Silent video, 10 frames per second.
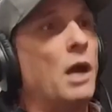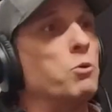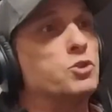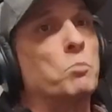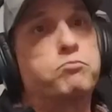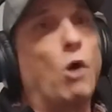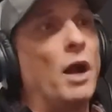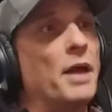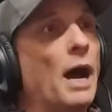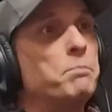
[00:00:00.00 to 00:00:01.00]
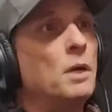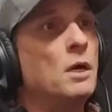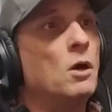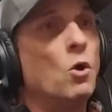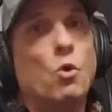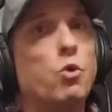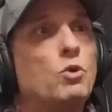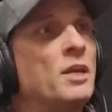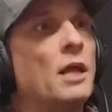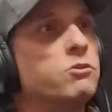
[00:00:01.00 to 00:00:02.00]
I wasn't brought up. Who
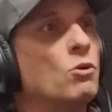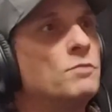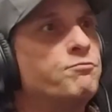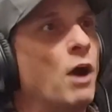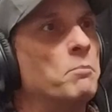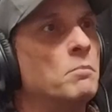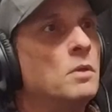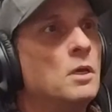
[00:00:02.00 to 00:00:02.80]
can I learn from?